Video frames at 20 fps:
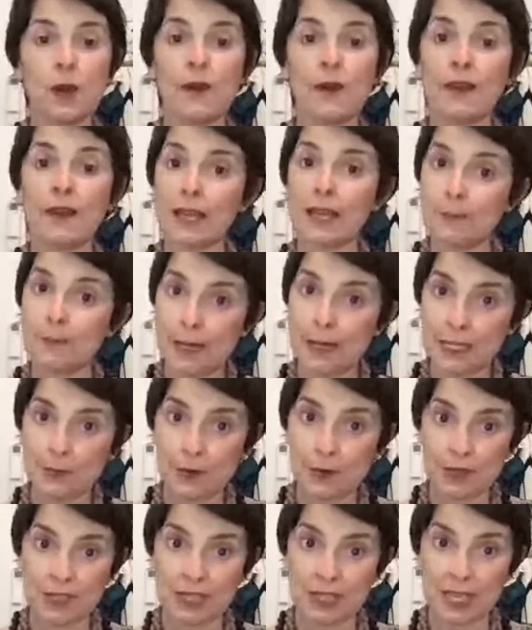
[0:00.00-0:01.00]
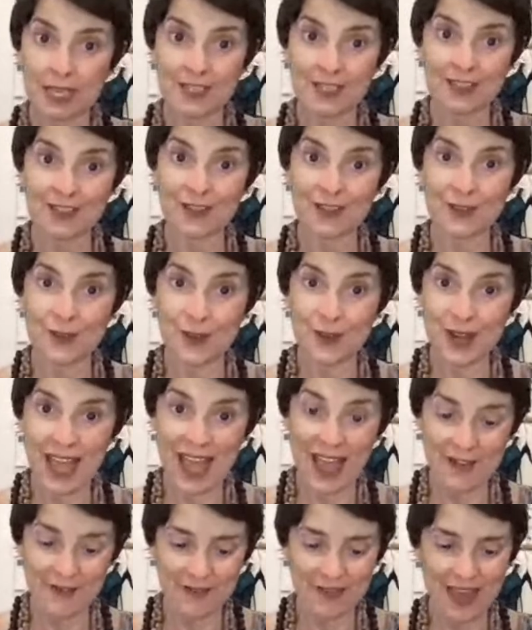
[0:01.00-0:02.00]
wearing a bust prosthesis, you're going
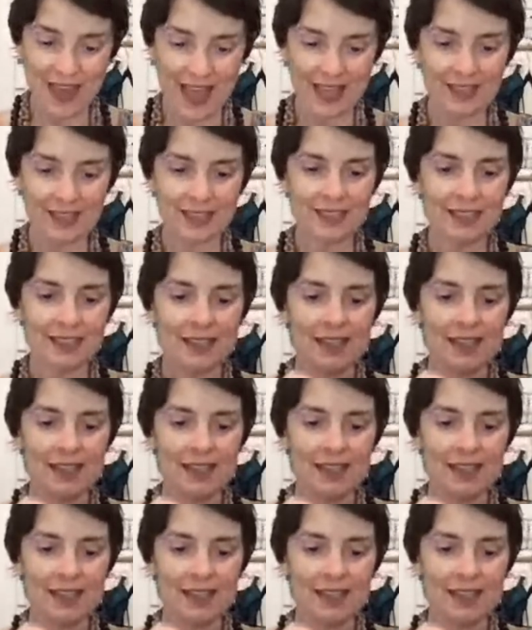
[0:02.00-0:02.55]
to have that.